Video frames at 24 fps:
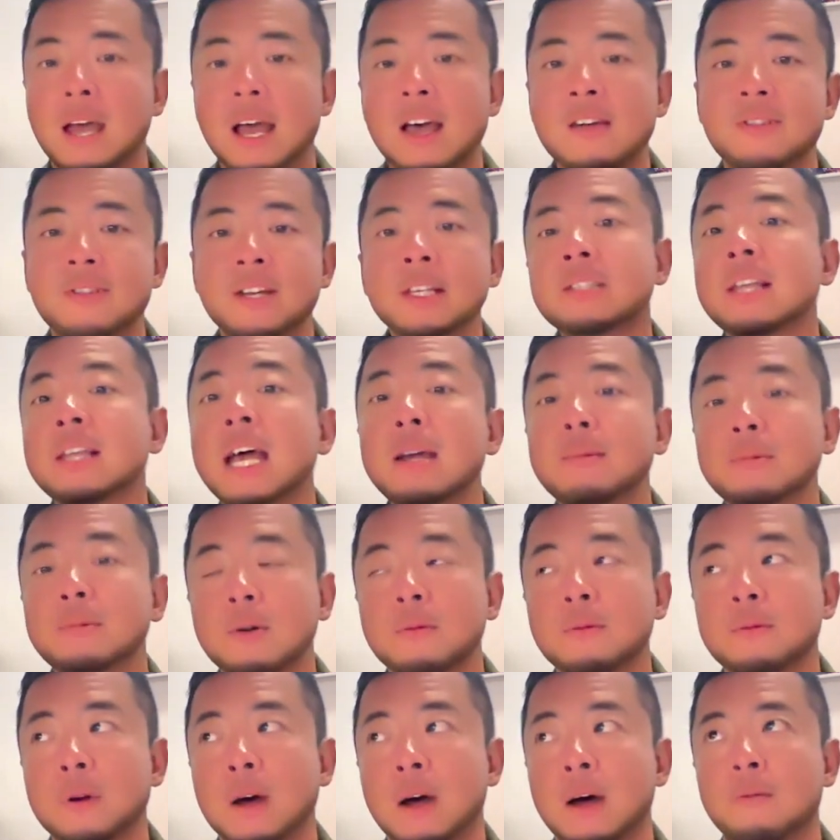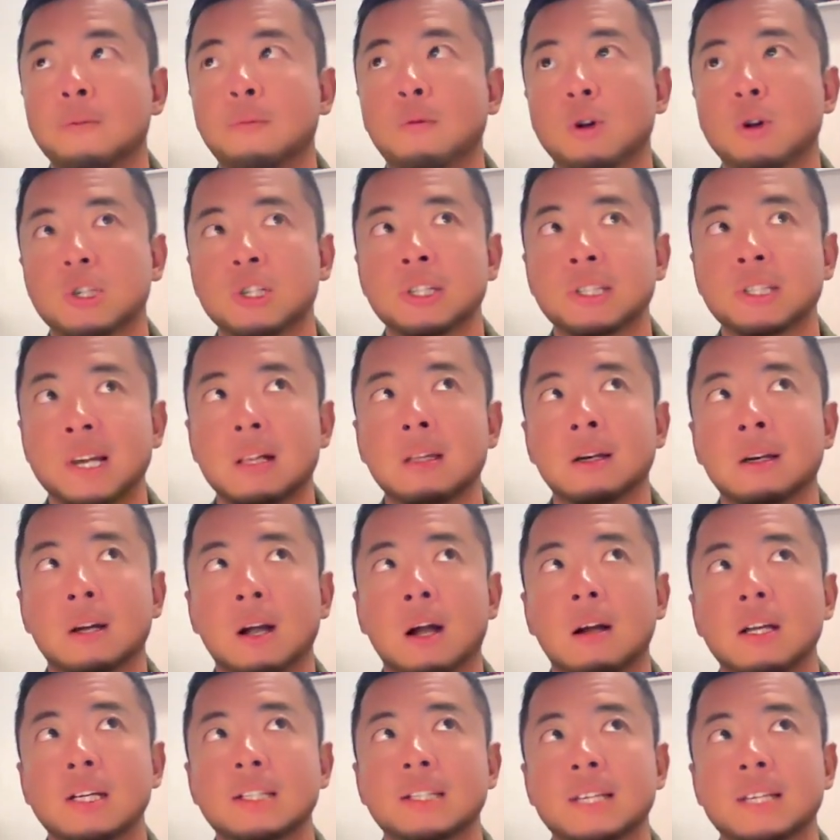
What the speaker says: And this type of fortune telling card